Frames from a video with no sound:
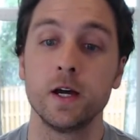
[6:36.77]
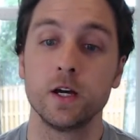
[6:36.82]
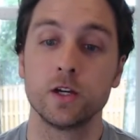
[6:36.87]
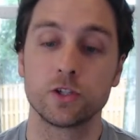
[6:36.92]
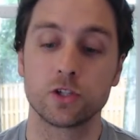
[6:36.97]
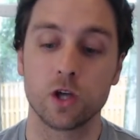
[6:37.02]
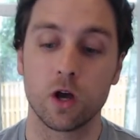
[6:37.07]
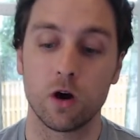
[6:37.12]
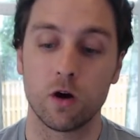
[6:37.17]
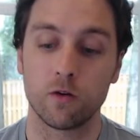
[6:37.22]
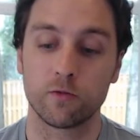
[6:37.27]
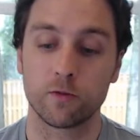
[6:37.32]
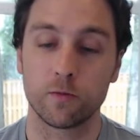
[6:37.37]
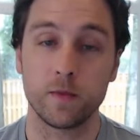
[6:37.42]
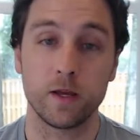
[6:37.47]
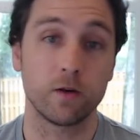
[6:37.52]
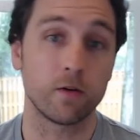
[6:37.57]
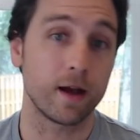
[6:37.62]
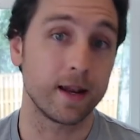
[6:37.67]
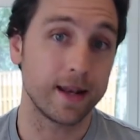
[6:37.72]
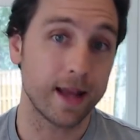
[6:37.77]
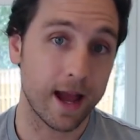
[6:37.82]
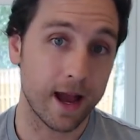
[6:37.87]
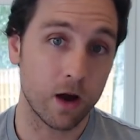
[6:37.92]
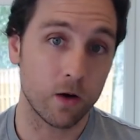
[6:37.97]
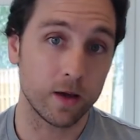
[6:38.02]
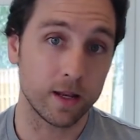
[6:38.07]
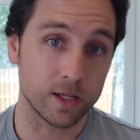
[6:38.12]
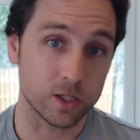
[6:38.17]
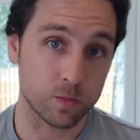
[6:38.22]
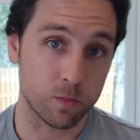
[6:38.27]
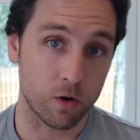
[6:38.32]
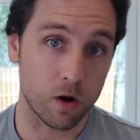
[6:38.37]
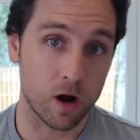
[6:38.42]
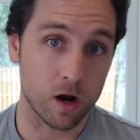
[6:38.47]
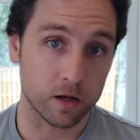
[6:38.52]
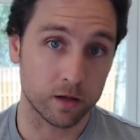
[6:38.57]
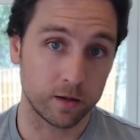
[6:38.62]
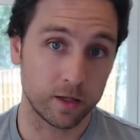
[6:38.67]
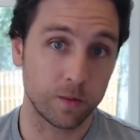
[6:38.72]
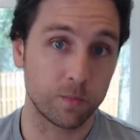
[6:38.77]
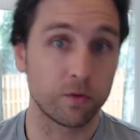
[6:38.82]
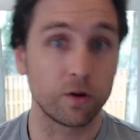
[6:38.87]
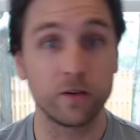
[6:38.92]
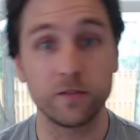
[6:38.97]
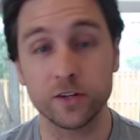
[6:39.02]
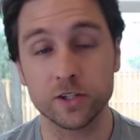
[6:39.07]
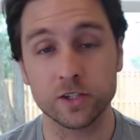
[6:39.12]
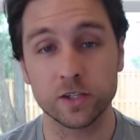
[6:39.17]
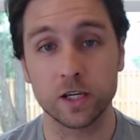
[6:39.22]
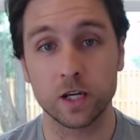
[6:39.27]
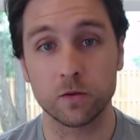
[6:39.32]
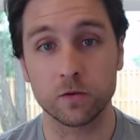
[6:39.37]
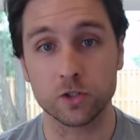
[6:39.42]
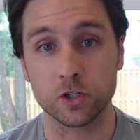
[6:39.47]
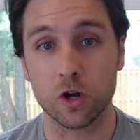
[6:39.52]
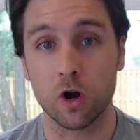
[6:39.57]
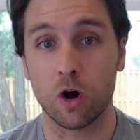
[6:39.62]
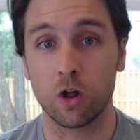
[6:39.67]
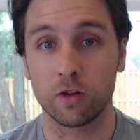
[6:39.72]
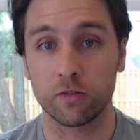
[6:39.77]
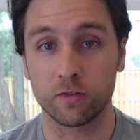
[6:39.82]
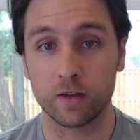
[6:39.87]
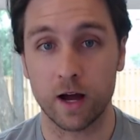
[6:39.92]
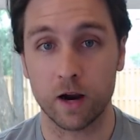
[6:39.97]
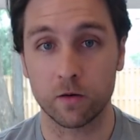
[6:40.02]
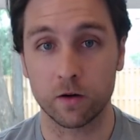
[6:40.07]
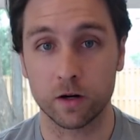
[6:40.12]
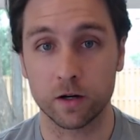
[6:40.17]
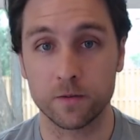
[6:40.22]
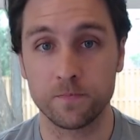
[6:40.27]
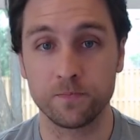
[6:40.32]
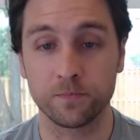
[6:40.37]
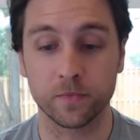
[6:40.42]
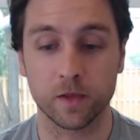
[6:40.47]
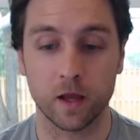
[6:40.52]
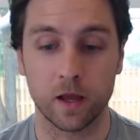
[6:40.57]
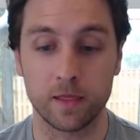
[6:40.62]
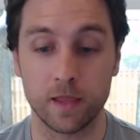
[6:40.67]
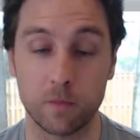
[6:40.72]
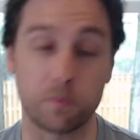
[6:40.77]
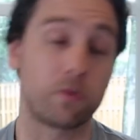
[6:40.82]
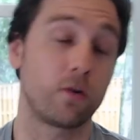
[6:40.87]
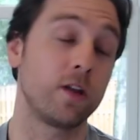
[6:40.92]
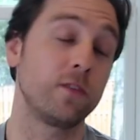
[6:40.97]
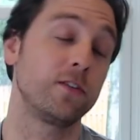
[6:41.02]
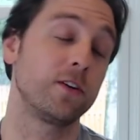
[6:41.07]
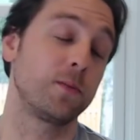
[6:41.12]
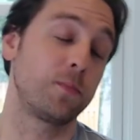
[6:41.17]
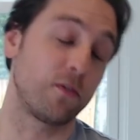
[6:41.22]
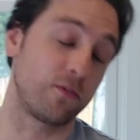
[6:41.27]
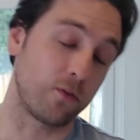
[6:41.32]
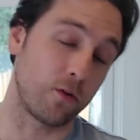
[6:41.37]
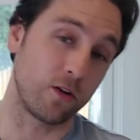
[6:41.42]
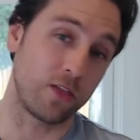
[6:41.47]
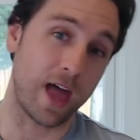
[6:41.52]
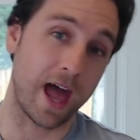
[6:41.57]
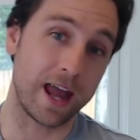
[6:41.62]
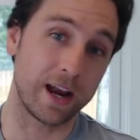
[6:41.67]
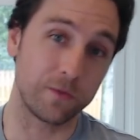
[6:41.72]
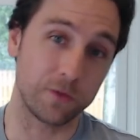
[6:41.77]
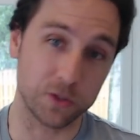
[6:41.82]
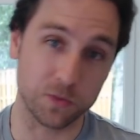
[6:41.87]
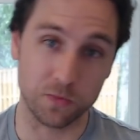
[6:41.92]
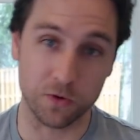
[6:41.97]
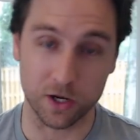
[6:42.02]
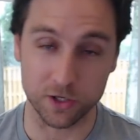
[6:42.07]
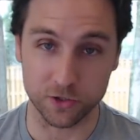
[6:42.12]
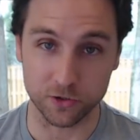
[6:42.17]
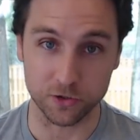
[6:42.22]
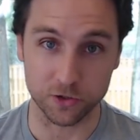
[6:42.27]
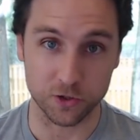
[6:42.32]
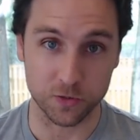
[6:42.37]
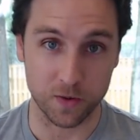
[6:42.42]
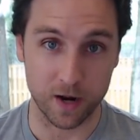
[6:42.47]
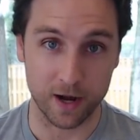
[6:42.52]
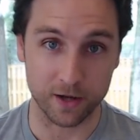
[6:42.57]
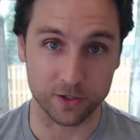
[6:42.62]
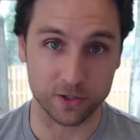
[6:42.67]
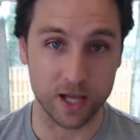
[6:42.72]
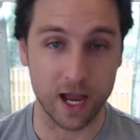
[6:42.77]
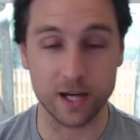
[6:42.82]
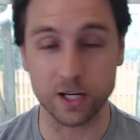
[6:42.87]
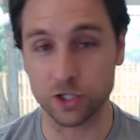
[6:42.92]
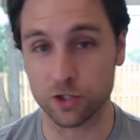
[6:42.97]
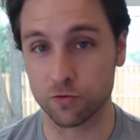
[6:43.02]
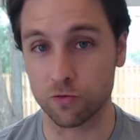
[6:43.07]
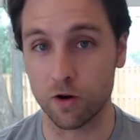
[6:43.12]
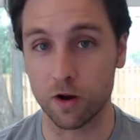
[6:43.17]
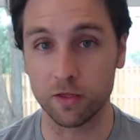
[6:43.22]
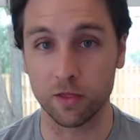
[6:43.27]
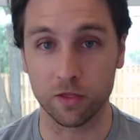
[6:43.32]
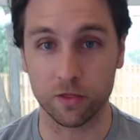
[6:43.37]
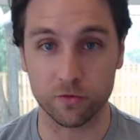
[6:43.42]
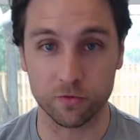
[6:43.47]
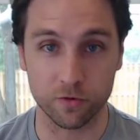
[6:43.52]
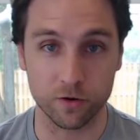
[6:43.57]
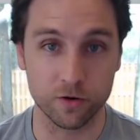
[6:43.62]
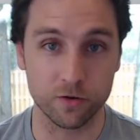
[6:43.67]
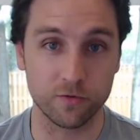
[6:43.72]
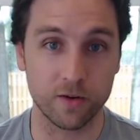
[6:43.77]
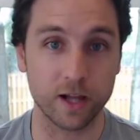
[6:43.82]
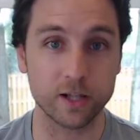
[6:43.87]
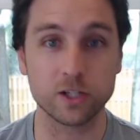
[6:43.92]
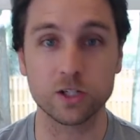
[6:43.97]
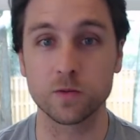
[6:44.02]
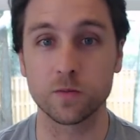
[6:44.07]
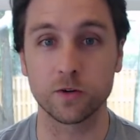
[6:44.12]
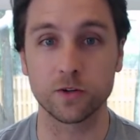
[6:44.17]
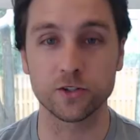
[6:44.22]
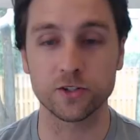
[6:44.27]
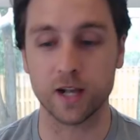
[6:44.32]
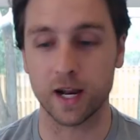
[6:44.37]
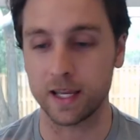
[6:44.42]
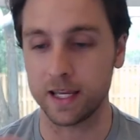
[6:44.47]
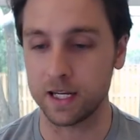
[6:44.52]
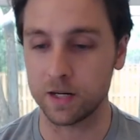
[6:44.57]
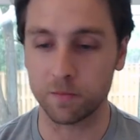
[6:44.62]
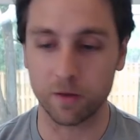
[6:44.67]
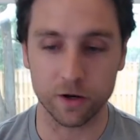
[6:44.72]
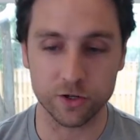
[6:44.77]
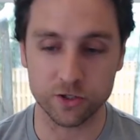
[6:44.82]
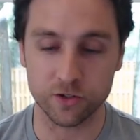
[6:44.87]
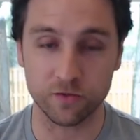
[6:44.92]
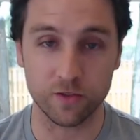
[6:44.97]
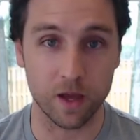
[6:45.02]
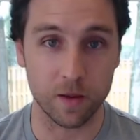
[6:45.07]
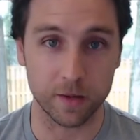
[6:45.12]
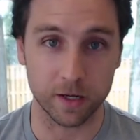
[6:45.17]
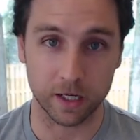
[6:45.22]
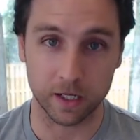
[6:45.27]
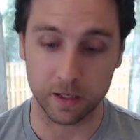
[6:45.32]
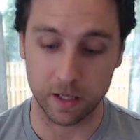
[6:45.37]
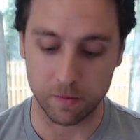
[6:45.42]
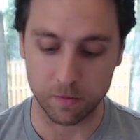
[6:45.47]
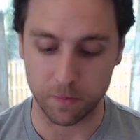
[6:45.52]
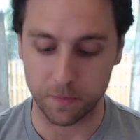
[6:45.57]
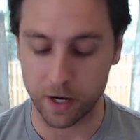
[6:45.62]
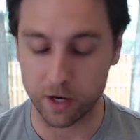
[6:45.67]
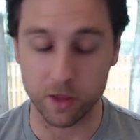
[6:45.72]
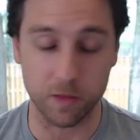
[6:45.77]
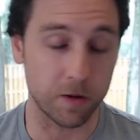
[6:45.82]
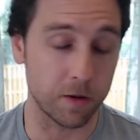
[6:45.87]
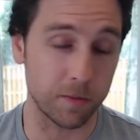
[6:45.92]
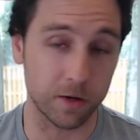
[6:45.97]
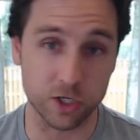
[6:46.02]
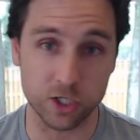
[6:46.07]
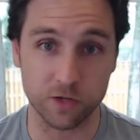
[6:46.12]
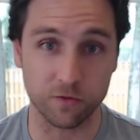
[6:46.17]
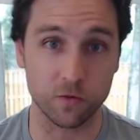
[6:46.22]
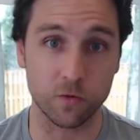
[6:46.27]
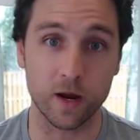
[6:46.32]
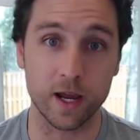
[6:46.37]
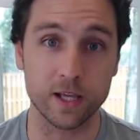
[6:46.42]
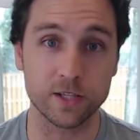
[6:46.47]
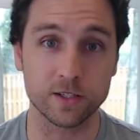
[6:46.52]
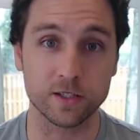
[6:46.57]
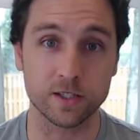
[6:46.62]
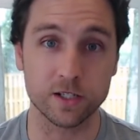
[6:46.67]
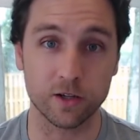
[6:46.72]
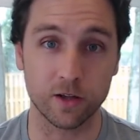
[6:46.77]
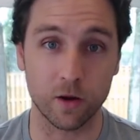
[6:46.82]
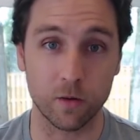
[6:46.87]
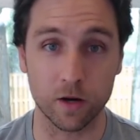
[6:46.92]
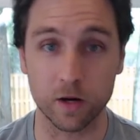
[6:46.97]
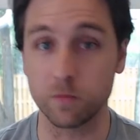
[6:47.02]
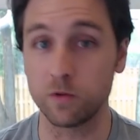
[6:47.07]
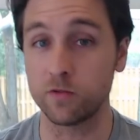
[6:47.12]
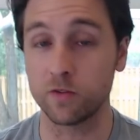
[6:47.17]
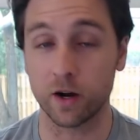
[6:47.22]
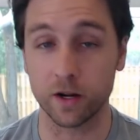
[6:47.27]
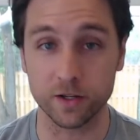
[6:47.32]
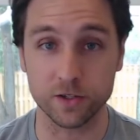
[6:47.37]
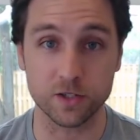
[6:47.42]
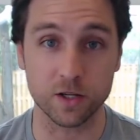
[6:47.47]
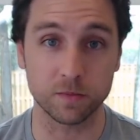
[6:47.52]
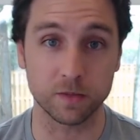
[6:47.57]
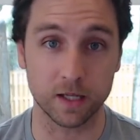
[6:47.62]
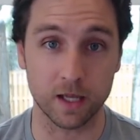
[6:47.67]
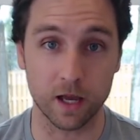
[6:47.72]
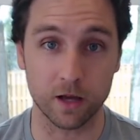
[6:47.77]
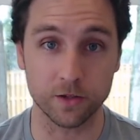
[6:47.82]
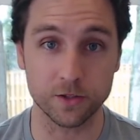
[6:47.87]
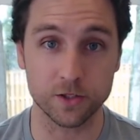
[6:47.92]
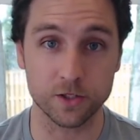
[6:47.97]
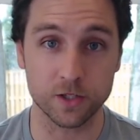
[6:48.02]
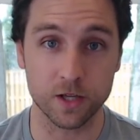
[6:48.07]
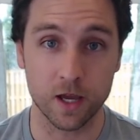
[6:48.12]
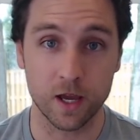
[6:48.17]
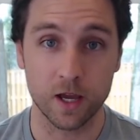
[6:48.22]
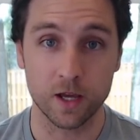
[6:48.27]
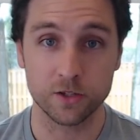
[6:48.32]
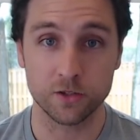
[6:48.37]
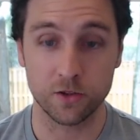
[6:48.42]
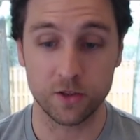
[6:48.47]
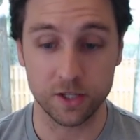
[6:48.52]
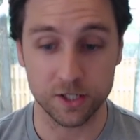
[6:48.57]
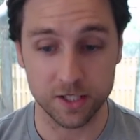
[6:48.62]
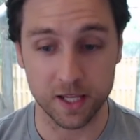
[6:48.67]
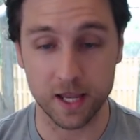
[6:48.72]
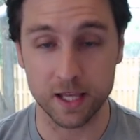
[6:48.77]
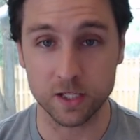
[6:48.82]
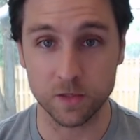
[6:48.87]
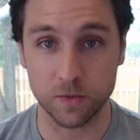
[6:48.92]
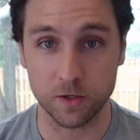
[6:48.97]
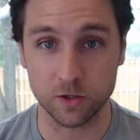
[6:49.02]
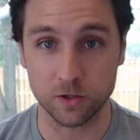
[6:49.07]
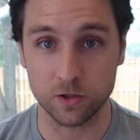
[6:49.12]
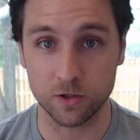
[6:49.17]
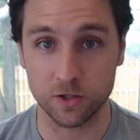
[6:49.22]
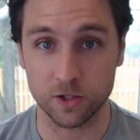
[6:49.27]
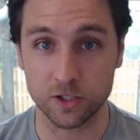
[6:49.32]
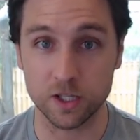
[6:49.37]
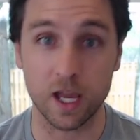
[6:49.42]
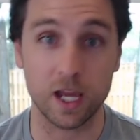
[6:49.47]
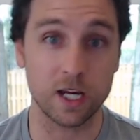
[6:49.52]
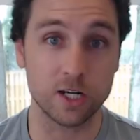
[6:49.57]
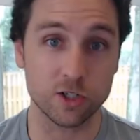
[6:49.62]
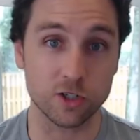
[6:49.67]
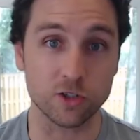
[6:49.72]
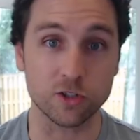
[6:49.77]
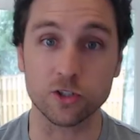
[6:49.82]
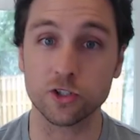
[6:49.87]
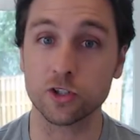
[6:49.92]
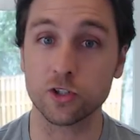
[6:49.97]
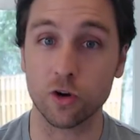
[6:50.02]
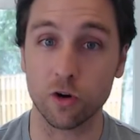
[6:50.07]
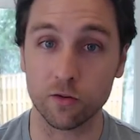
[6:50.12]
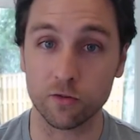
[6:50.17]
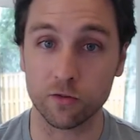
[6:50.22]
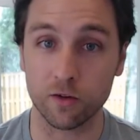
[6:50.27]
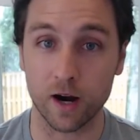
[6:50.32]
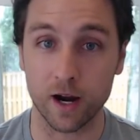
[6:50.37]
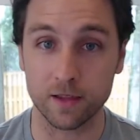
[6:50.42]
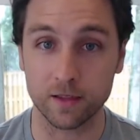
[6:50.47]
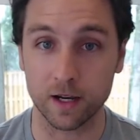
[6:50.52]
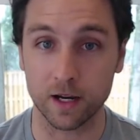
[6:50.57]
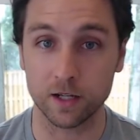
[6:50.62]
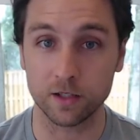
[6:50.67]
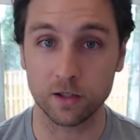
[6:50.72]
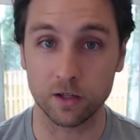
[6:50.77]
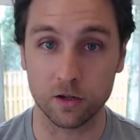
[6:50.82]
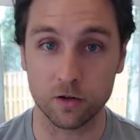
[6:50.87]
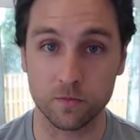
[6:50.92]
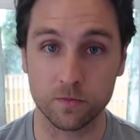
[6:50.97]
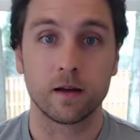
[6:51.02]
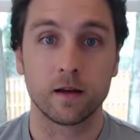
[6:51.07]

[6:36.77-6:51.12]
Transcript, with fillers: So for me right now, it is broccoli. Previously, it was cauliflower. And then before that, it was Brussels sprouts. I just run through vegetables and I eat a bunch of them and prepare them in a bunch of different ways until I want to move on to something else. So these days I'm into this Asian stir fry that I do.